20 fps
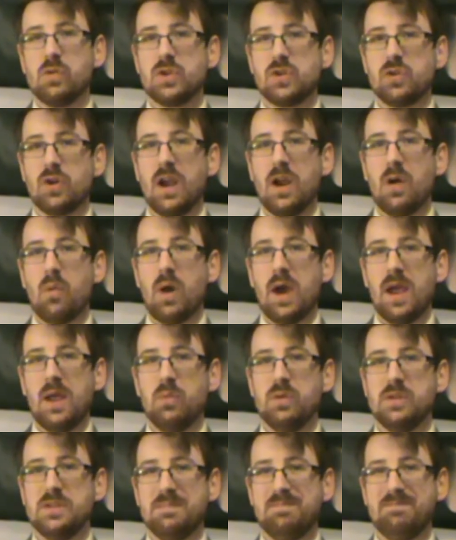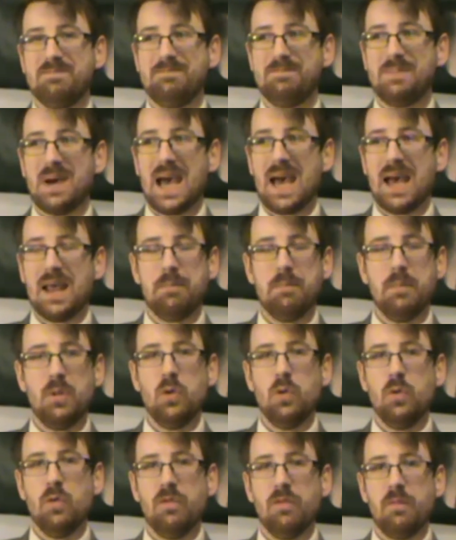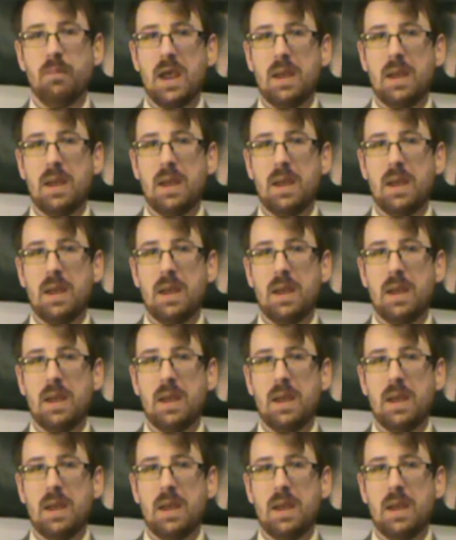straight away was a bad move.